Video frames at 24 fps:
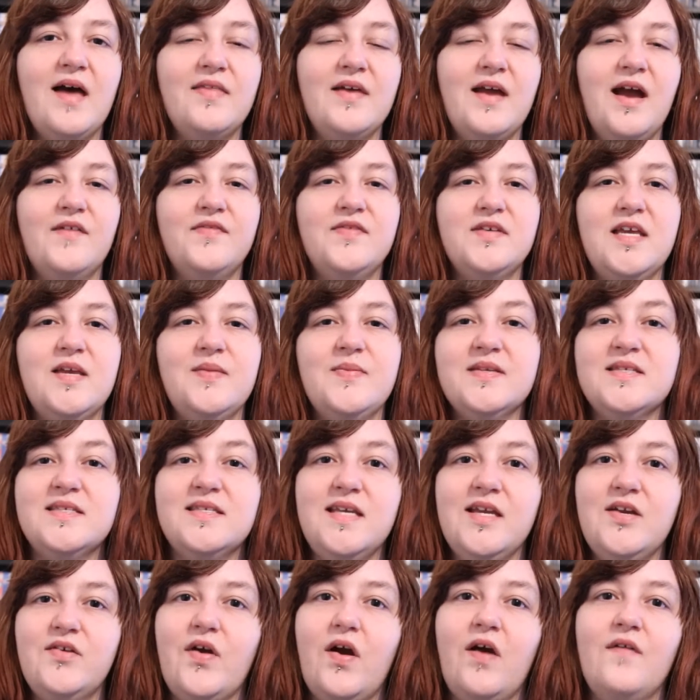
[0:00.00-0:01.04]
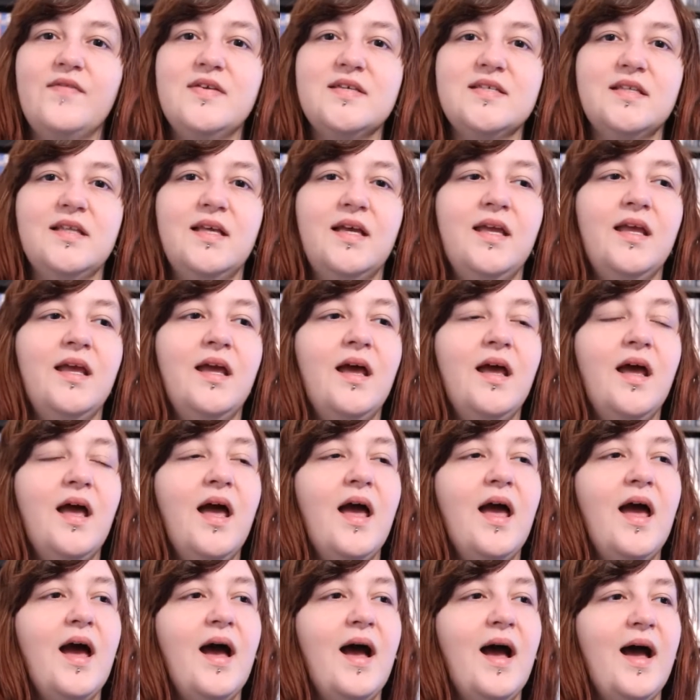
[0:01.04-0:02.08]
They have to keep it secret, obviously.
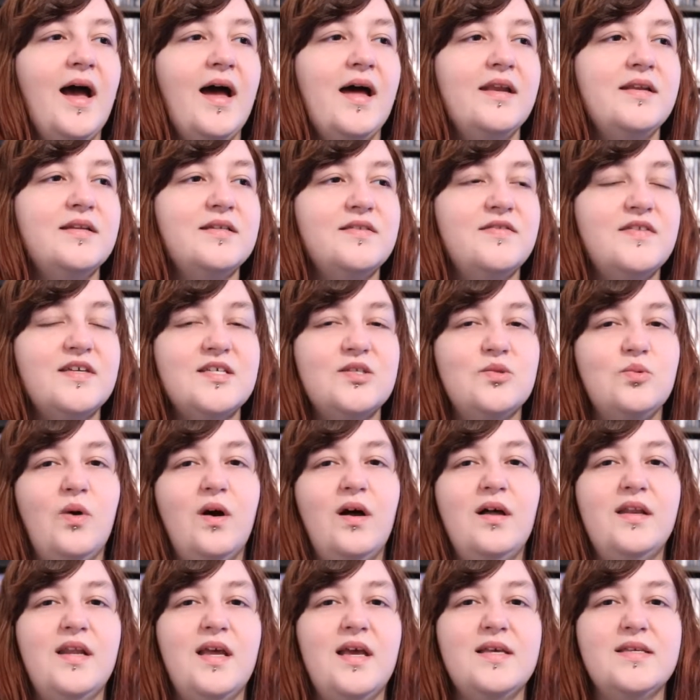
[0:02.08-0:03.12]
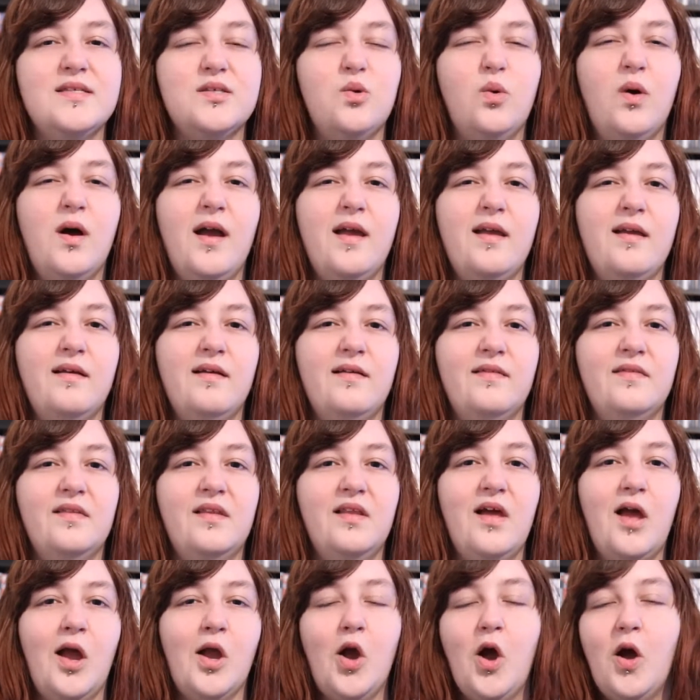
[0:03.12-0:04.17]
And this one is quite
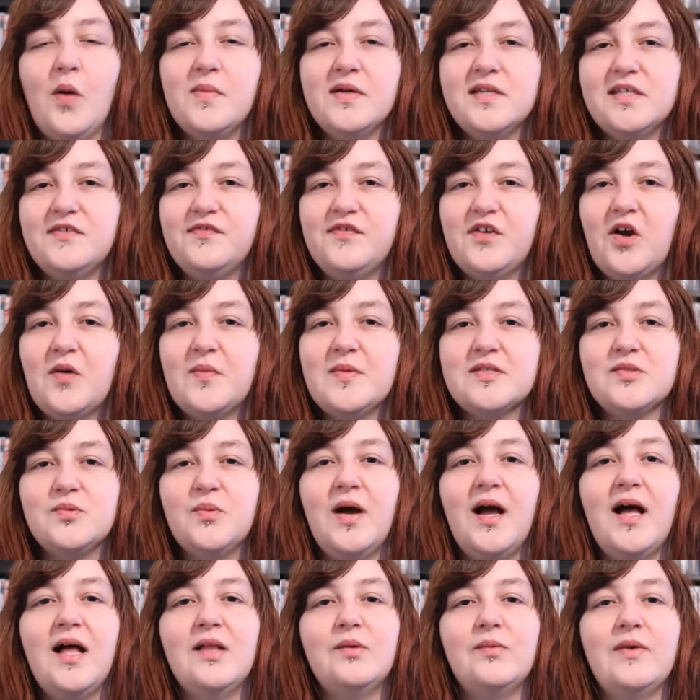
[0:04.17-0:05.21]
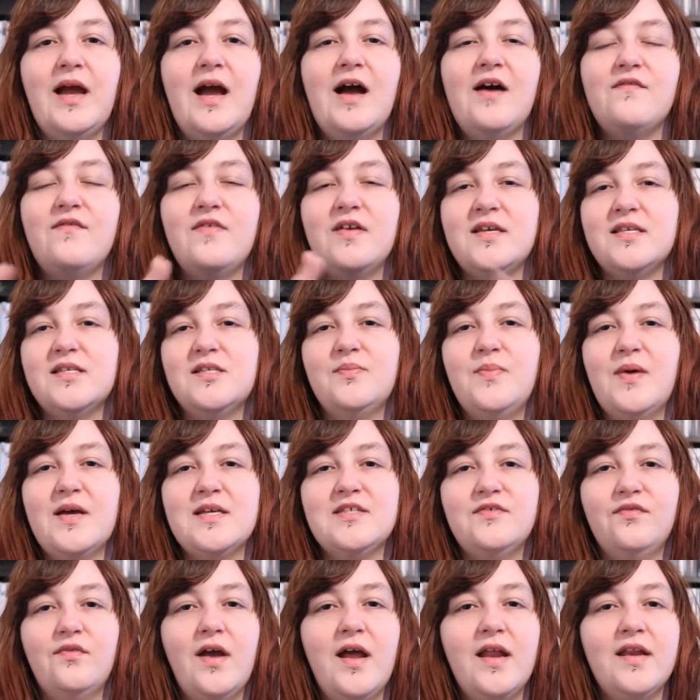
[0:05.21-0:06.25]
a comedy film as well. We have his
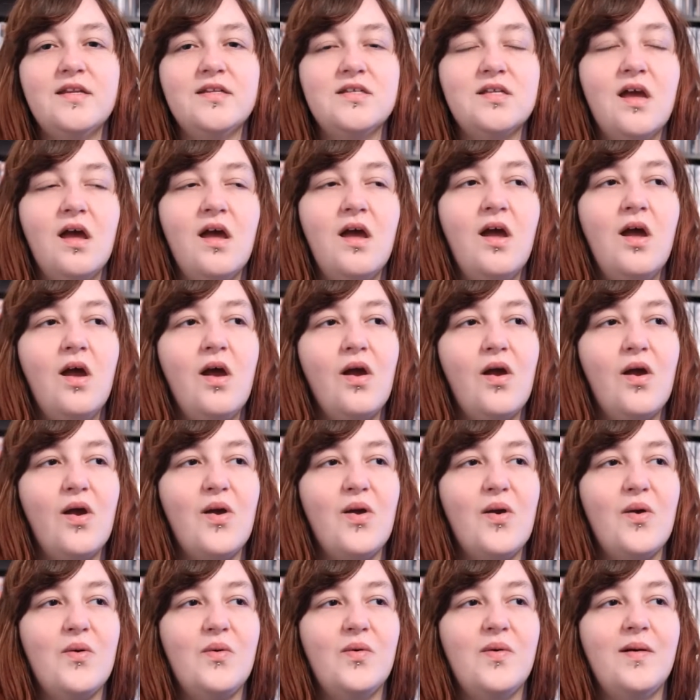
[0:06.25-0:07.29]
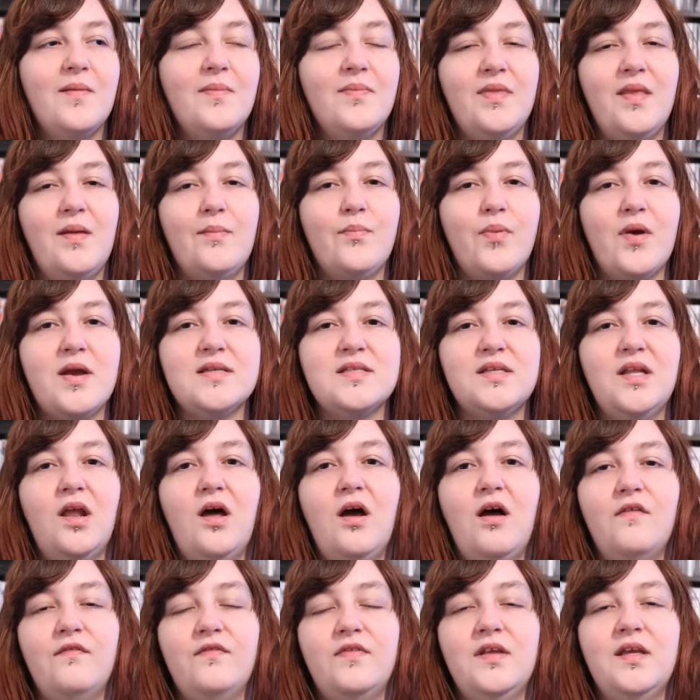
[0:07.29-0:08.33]
best friend who brings a
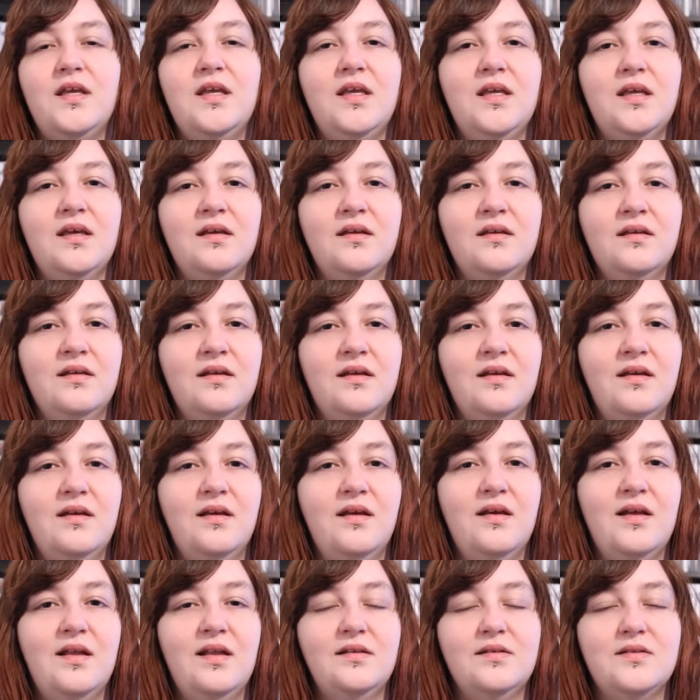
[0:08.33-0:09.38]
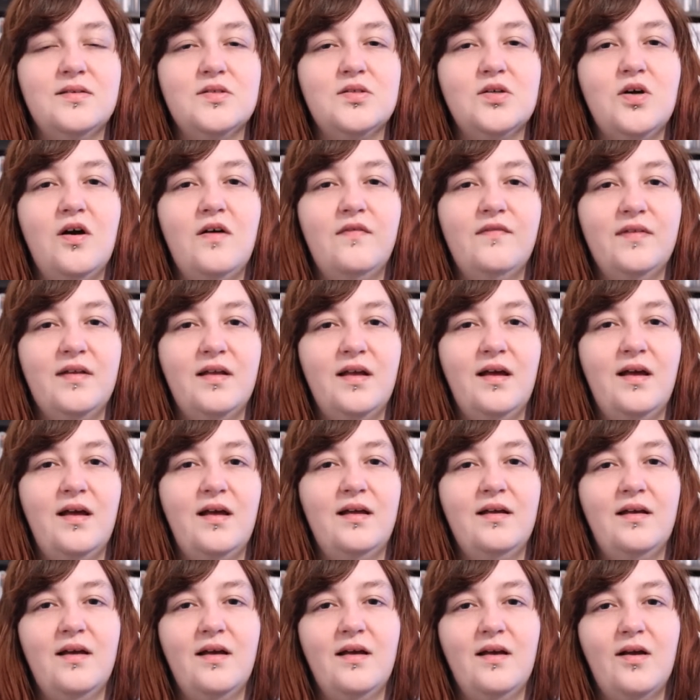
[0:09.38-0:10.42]
lot of the sort of
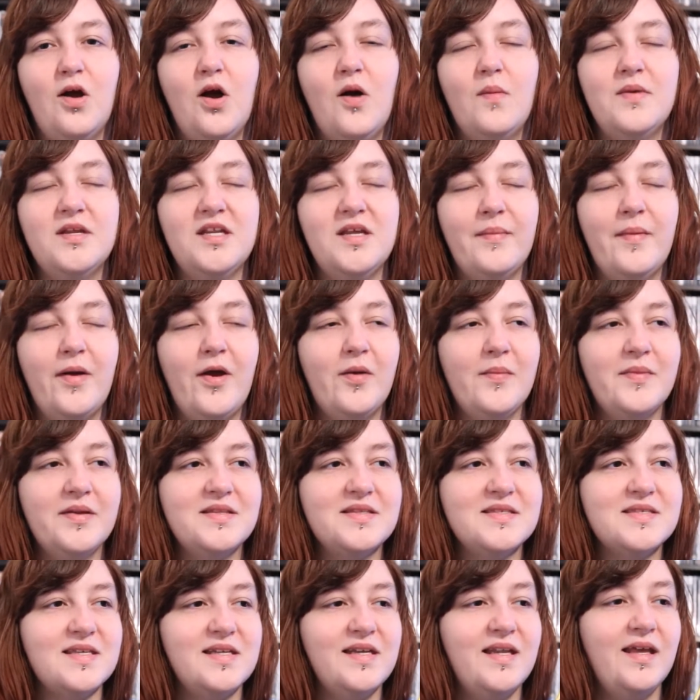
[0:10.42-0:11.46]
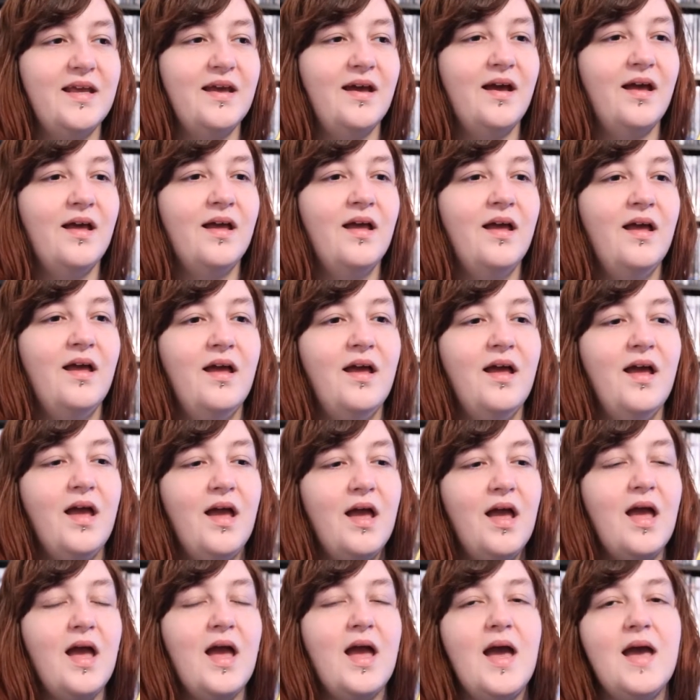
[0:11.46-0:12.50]
comedy moments in here.
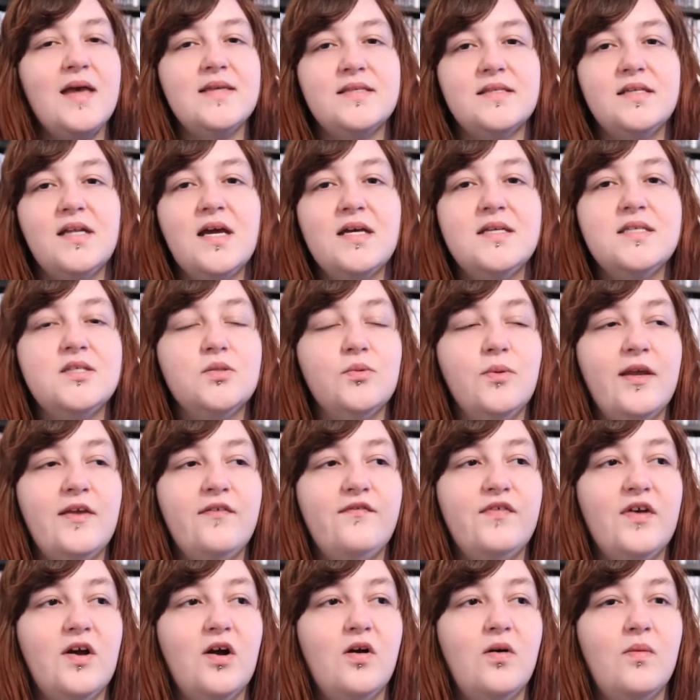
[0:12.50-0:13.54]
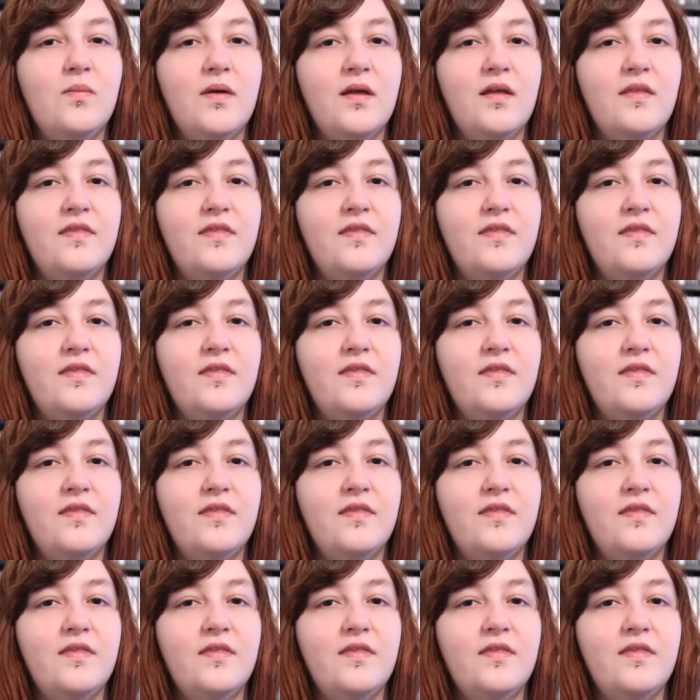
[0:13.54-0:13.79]
It's a nice sweet film.